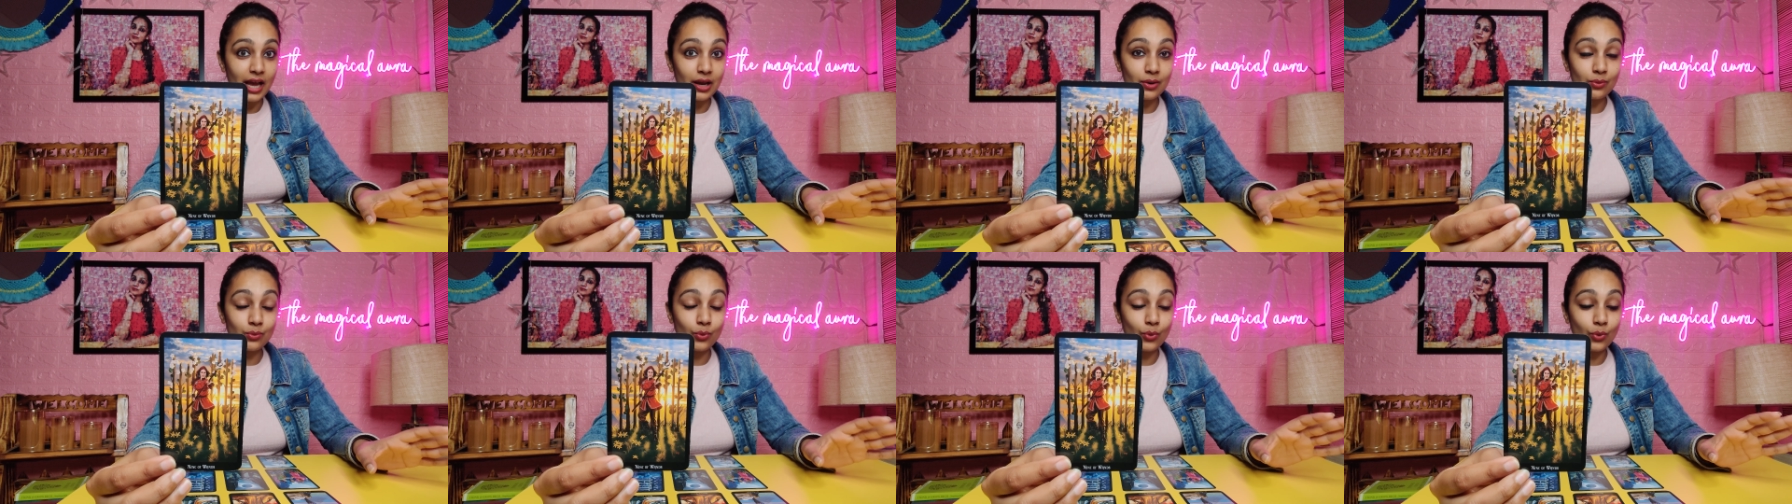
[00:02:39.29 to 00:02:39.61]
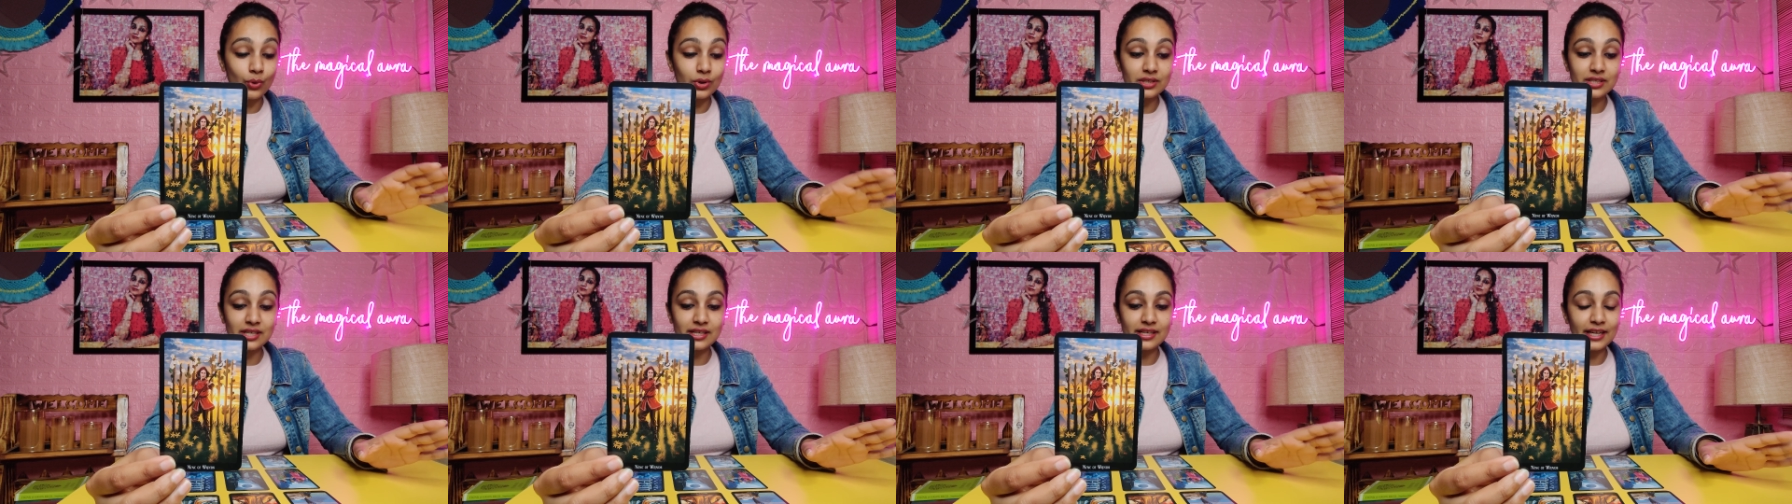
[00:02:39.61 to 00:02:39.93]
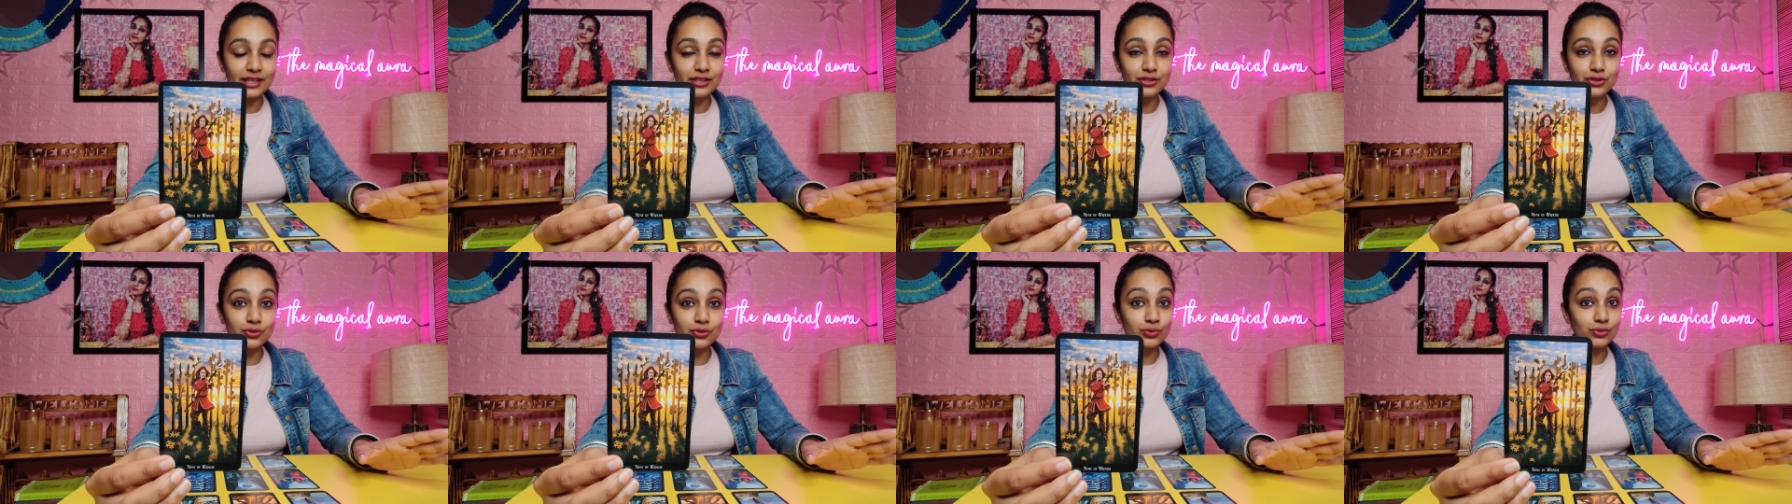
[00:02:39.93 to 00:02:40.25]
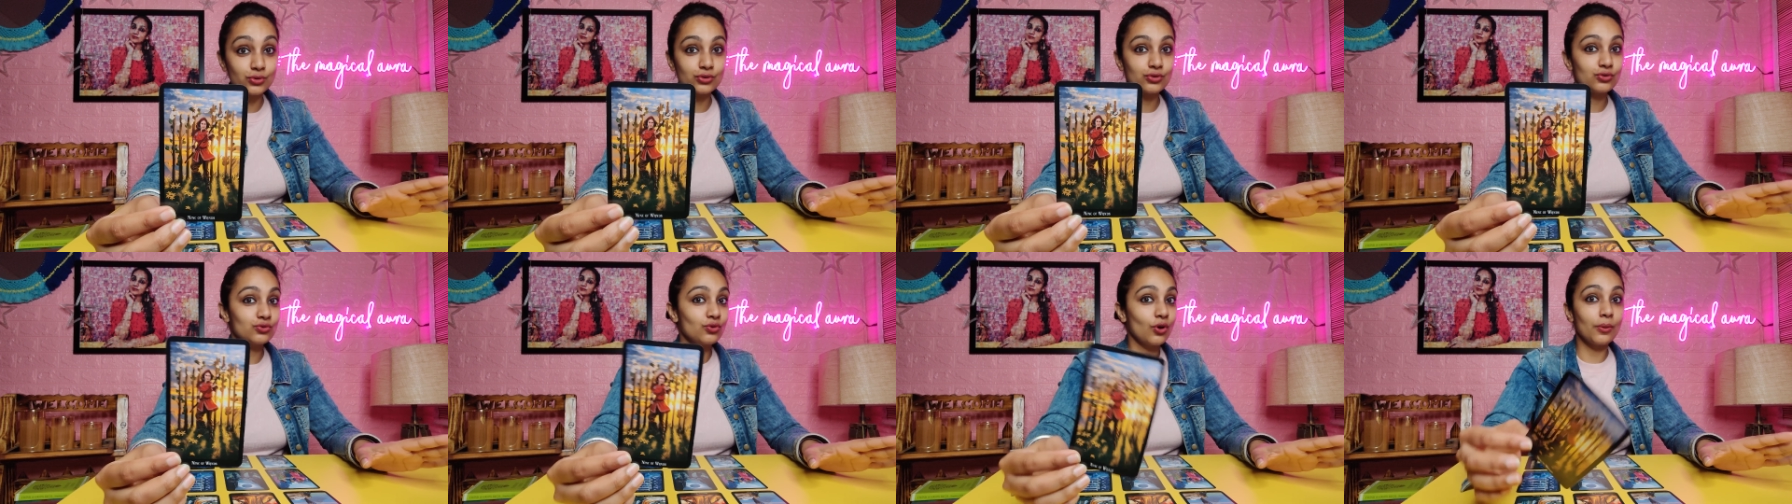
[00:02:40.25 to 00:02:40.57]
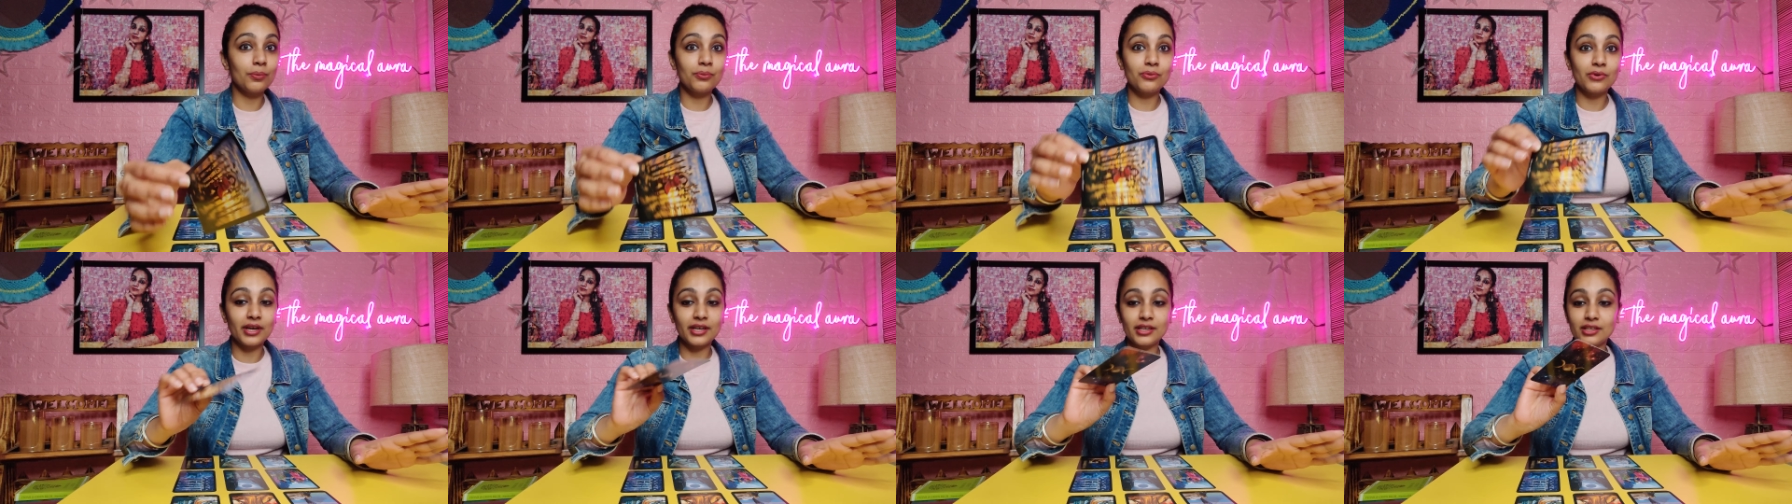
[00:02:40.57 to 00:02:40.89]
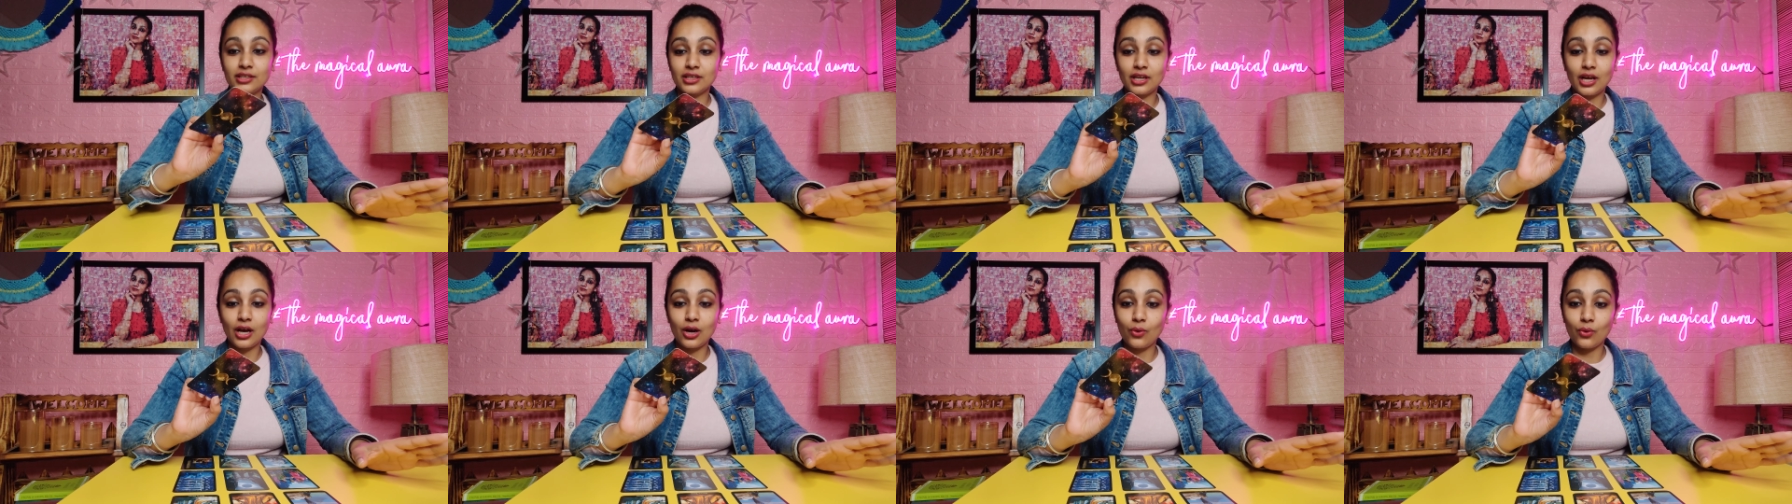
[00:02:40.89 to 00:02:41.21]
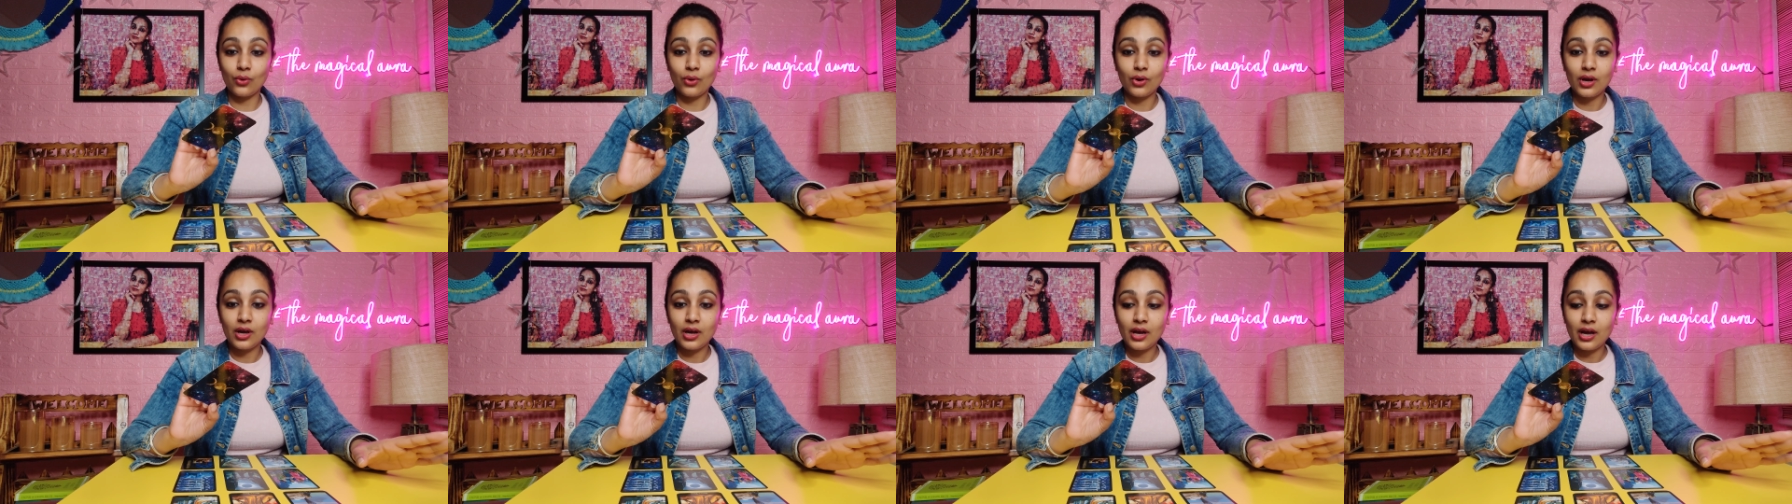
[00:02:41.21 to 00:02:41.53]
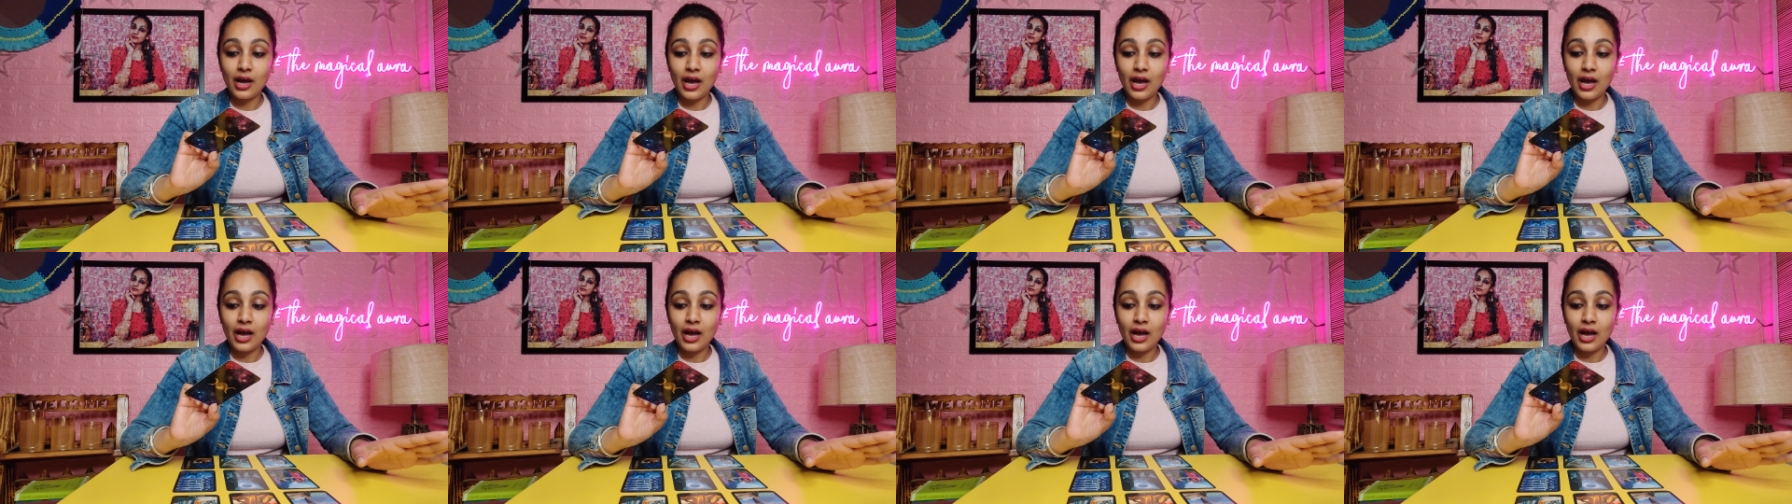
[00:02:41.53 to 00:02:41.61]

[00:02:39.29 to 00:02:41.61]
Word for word: I won't let you to stop right now.